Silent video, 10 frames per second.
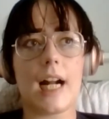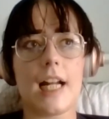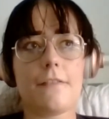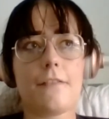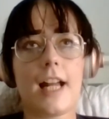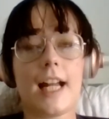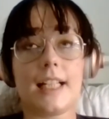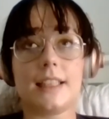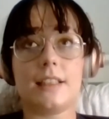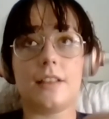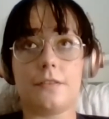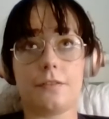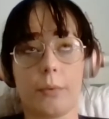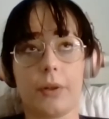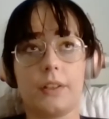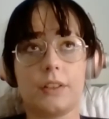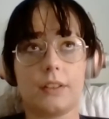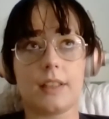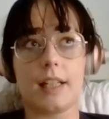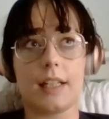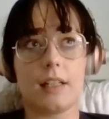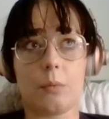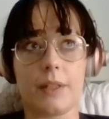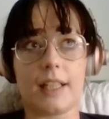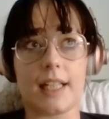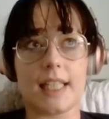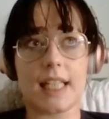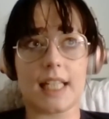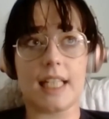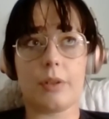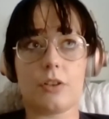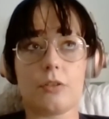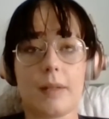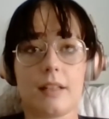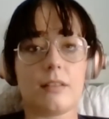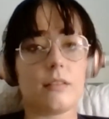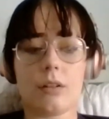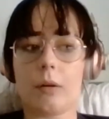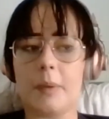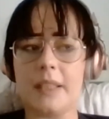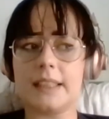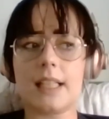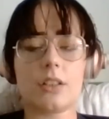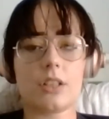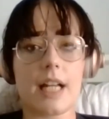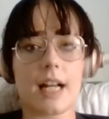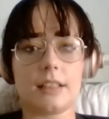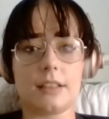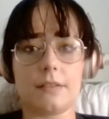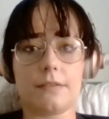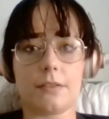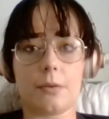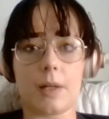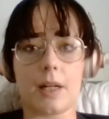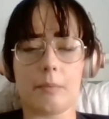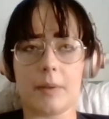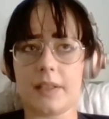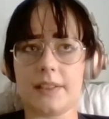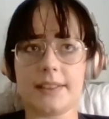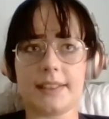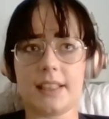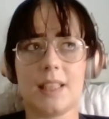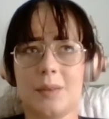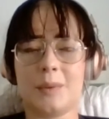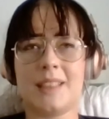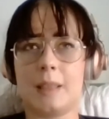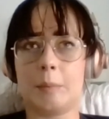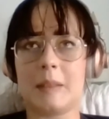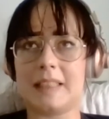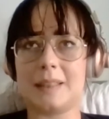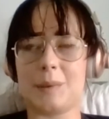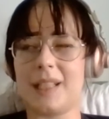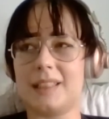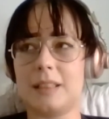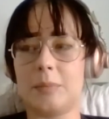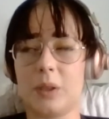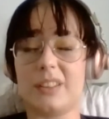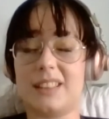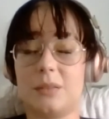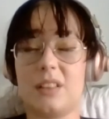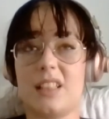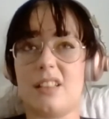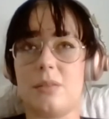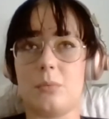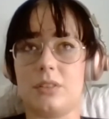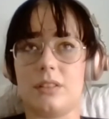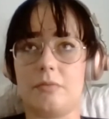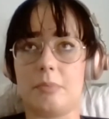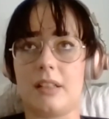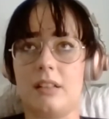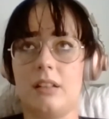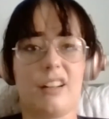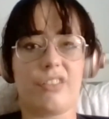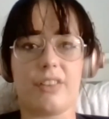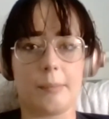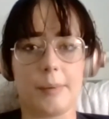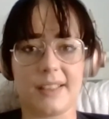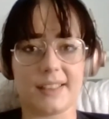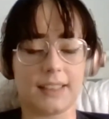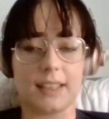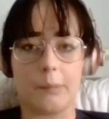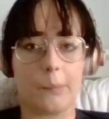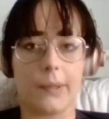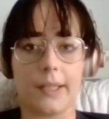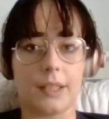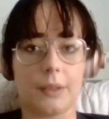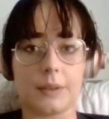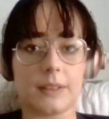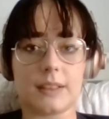If I hadn't have worked on that when I did, which meant not being sexually active for a while, because it was at a place where, to be honest with you, it wouldn't have been healthy, because at that point it was,